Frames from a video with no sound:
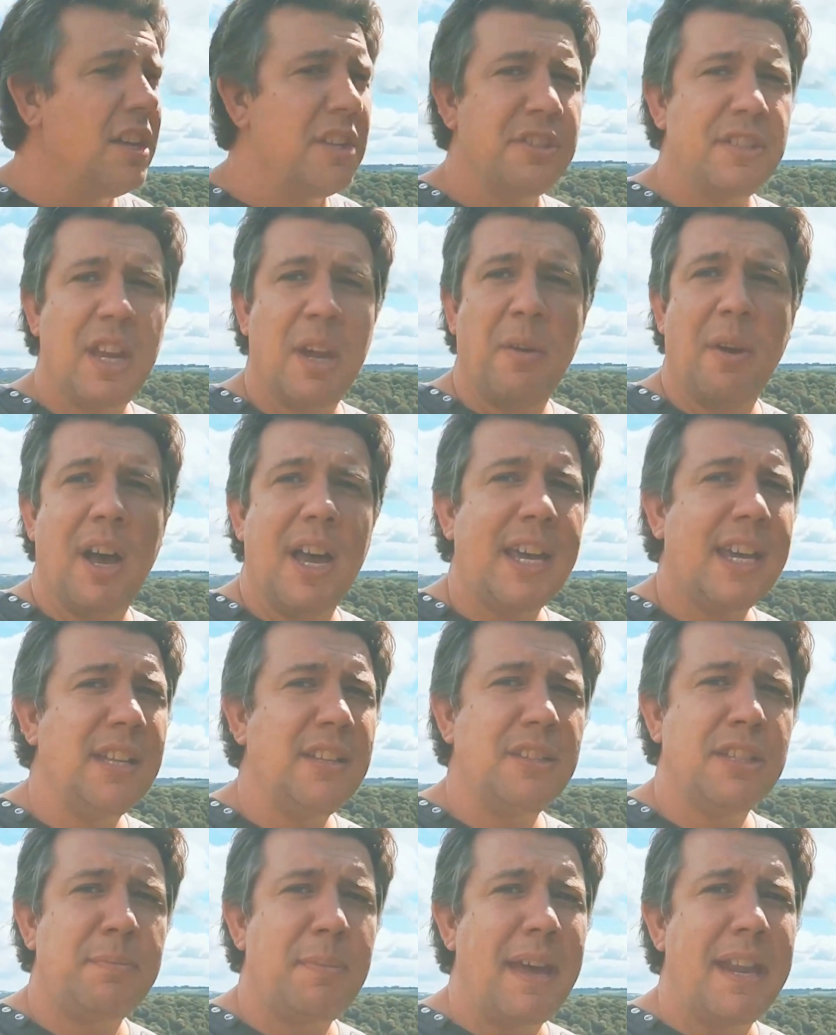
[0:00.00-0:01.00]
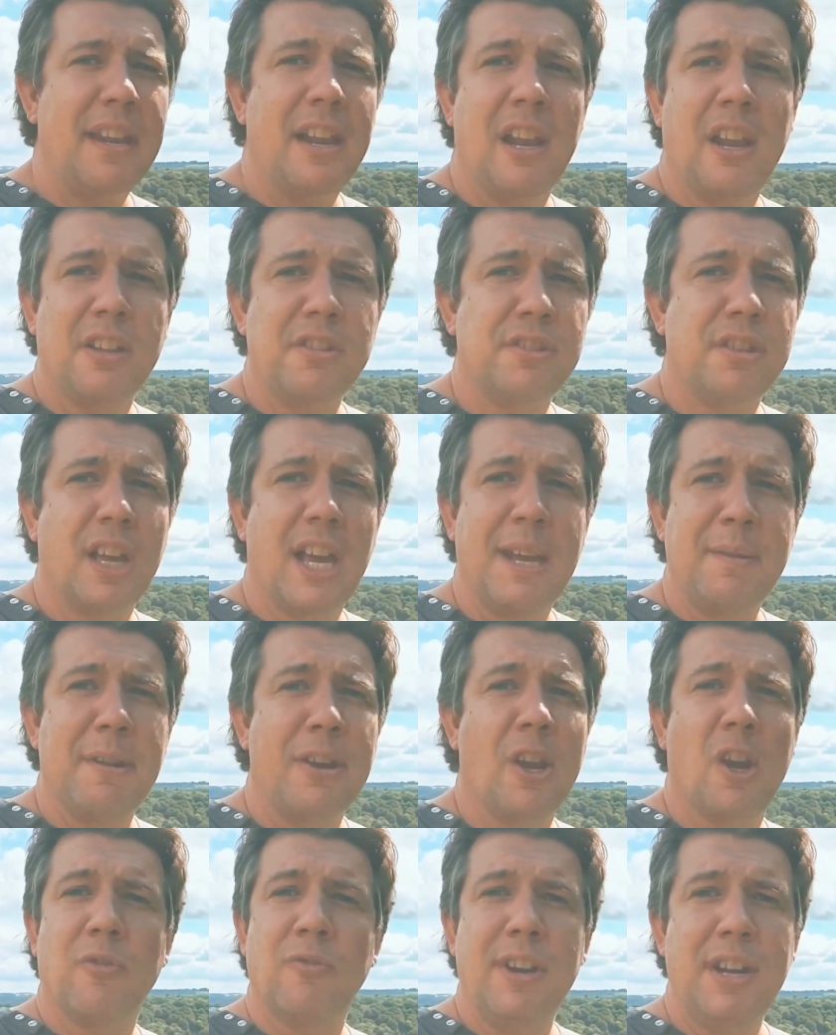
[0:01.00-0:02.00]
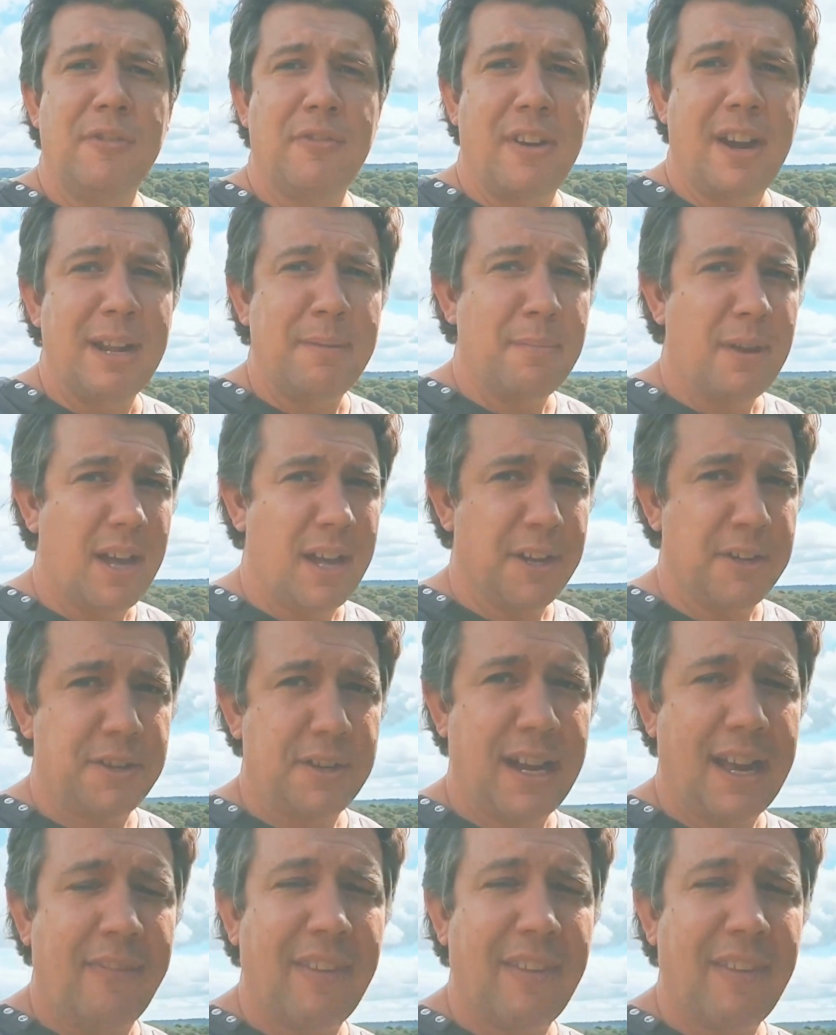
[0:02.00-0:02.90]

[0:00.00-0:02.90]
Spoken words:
So I can spend a long time and not read very much.